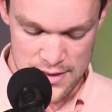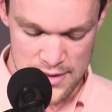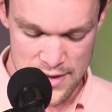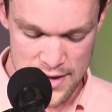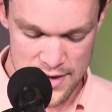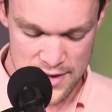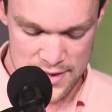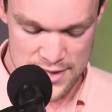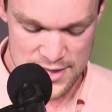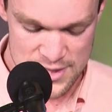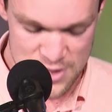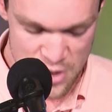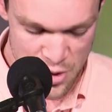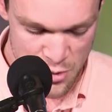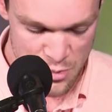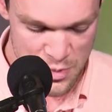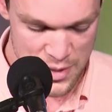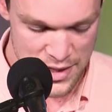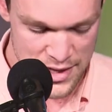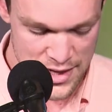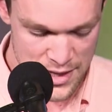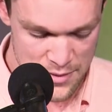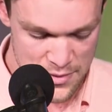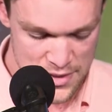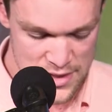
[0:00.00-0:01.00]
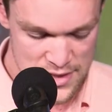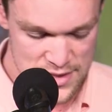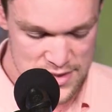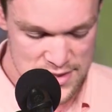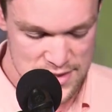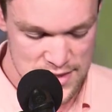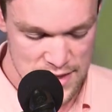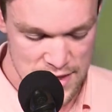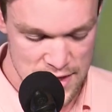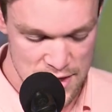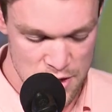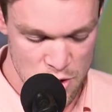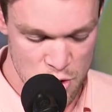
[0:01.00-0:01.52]
Let us not become
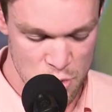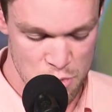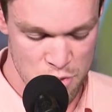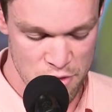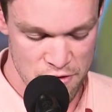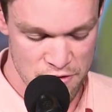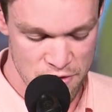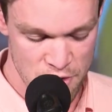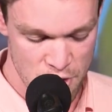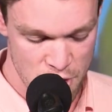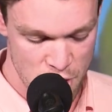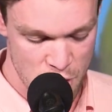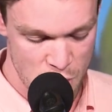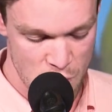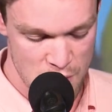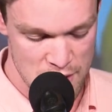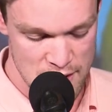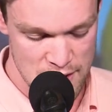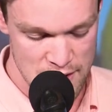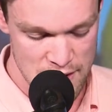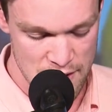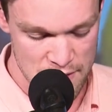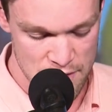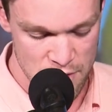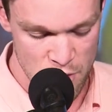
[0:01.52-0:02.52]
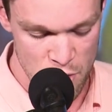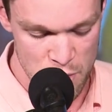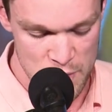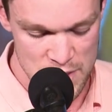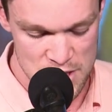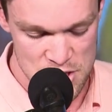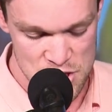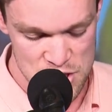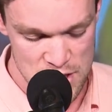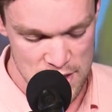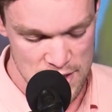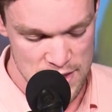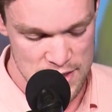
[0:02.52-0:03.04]
conceited or provoke one another or
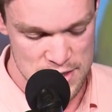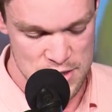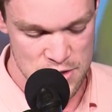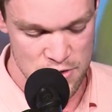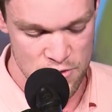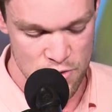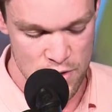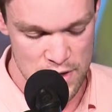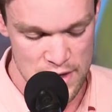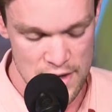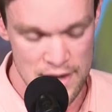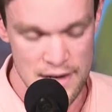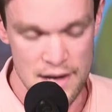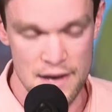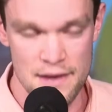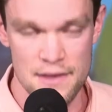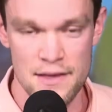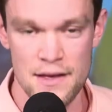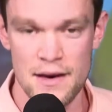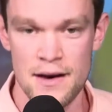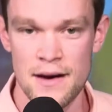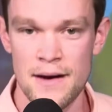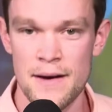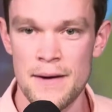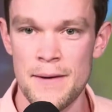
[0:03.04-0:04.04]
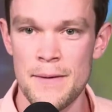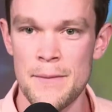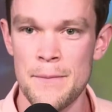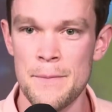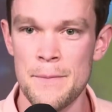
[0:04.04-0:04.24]
be jealous of one another."